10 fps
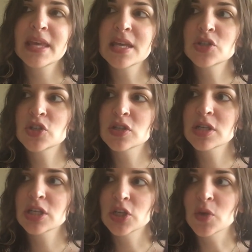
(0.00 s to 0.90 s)
Each
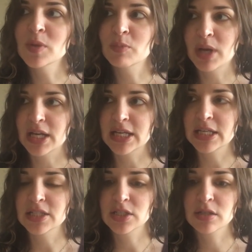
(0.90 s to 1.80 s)
human body
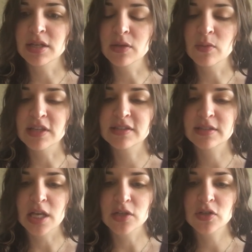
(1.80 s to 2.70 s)
is treated with
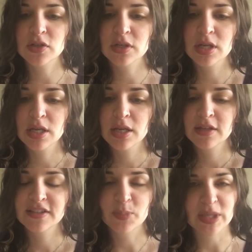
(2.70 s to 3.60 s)
such
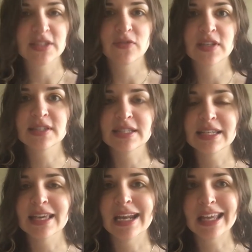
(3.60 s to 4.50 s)

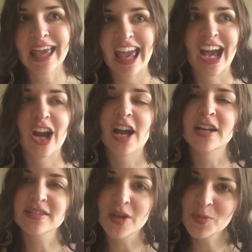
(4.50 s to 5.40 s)
specificity and care,
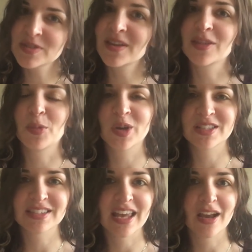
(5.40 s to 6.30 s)
and it's almost like the book
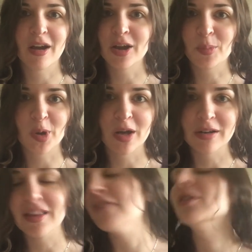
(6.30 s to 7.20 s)
is saying on a
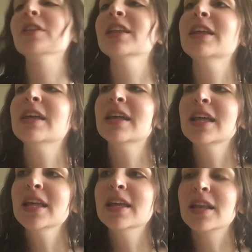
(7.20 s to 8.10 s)
broader level,
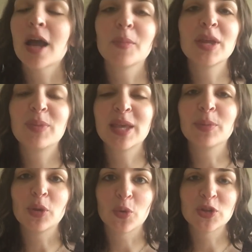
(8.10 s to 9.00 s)
not many
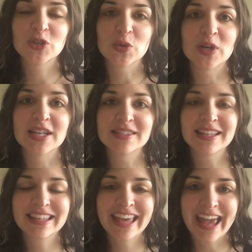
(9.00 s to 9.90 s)
people or stories
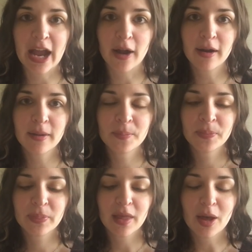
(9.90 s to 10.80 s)
care
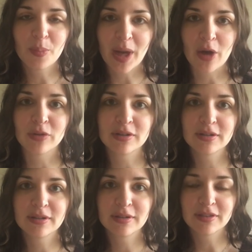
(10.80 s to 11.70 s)
about
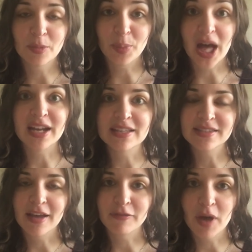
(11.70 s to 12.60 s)
the
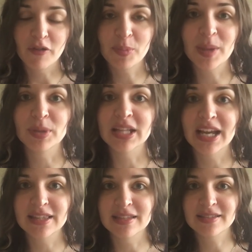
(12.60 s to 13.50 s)
bodies of people
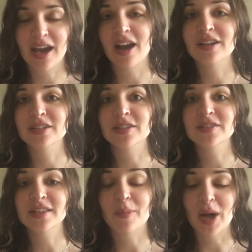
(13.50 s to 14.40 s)
like these
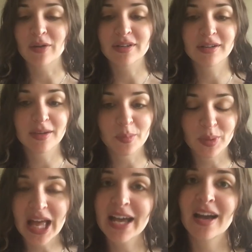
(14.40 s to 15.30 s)
characters, about
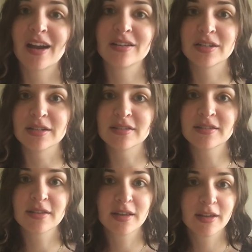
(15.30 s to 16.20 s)
Black
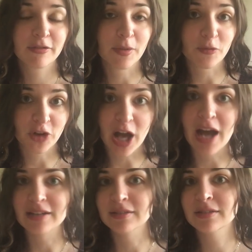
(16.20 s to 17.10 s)
characters from
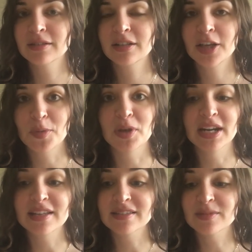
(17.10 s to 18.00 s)
forgotten
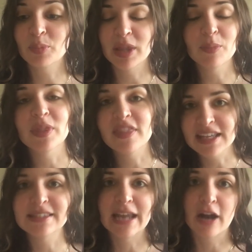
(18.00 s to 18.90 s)
communities, but
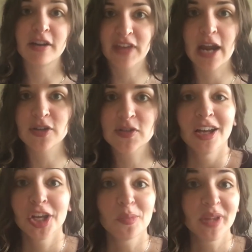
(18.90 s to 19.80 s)
this narrative cares.
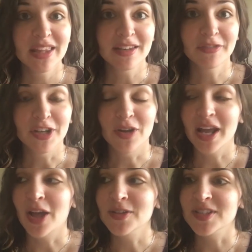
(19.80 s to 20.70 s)
On a completely different note,
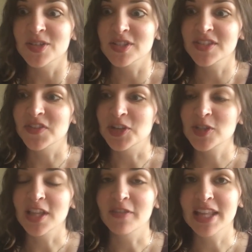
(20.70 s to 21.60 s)
I also just
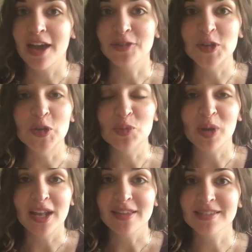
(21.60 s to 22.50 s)
finished Love in the Afternoon
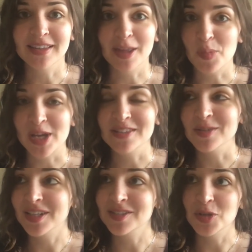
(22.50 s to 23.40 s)
by Lisa Kleypas.
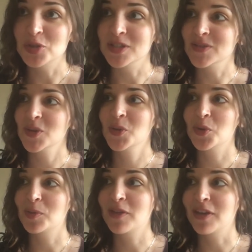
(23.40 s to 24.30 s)
You guys know she's
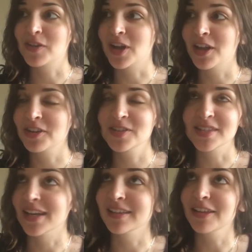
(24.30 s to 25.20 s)
one of my favorite authors,
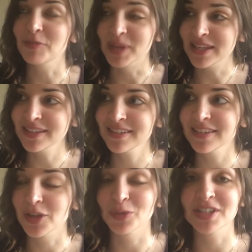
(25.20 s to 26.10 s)
and I love me
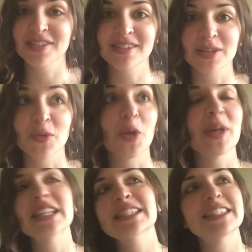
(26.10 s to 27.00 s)
a Regency
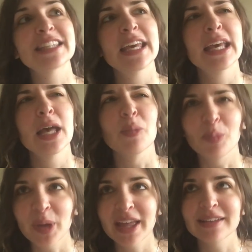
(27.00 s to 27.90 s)
romance,
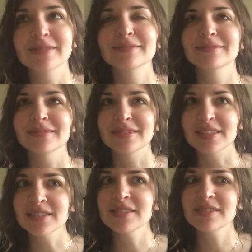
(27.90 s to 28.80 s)
but
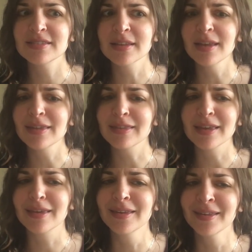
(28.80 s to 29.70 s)
this is still, I
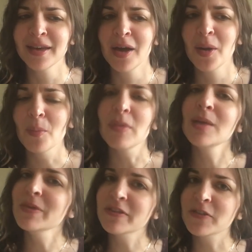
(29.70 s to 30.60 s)
think,
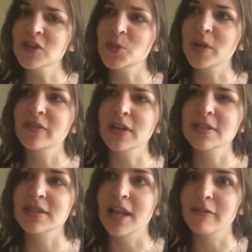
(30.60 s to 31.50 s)
maybe the first book of
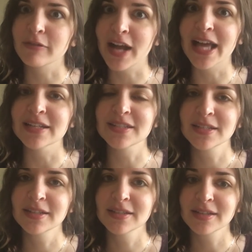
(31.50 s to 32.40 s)
hers that I've read
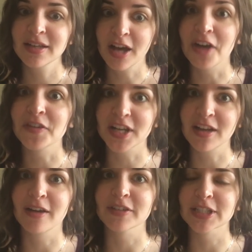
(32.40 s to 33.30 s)
cover to
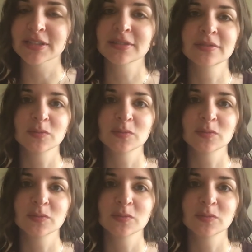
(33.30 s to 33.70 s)
cover,